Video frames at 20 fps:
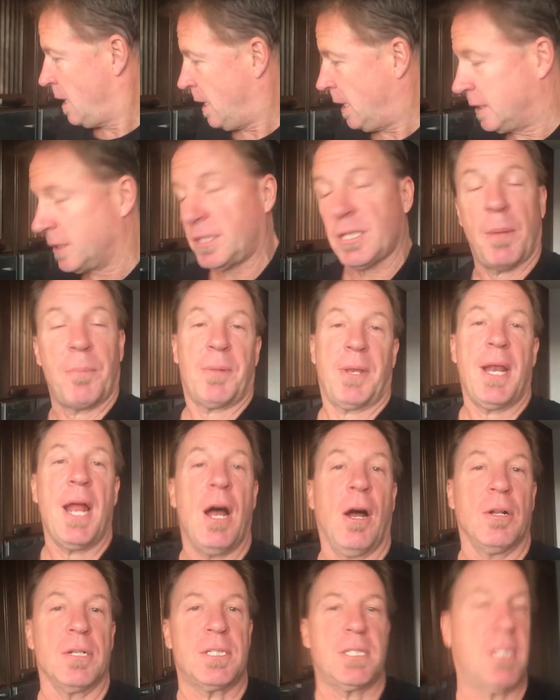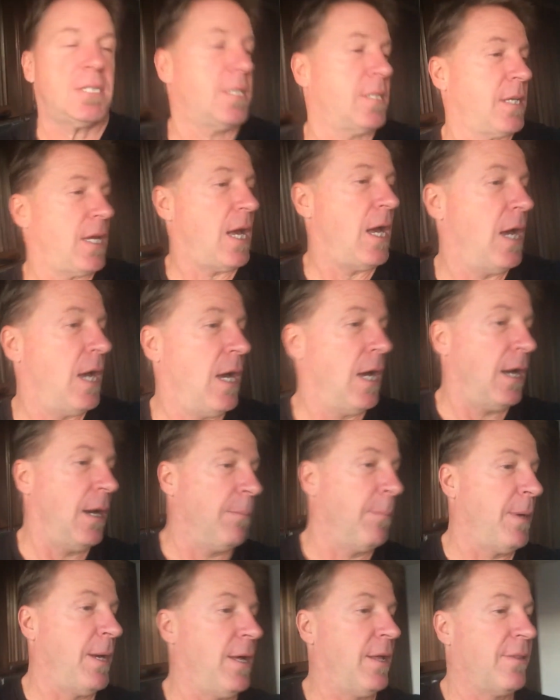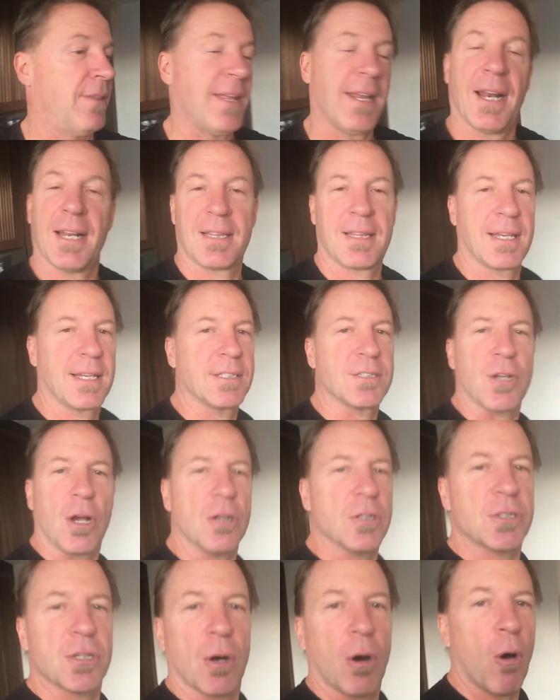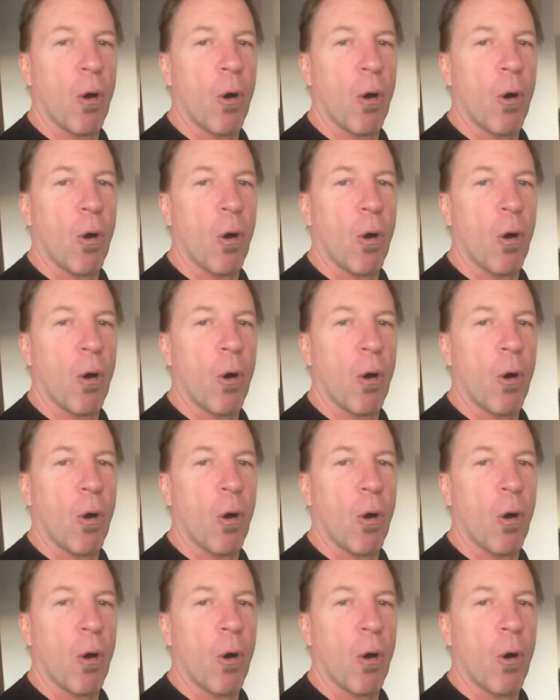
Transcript: And something else that I think is also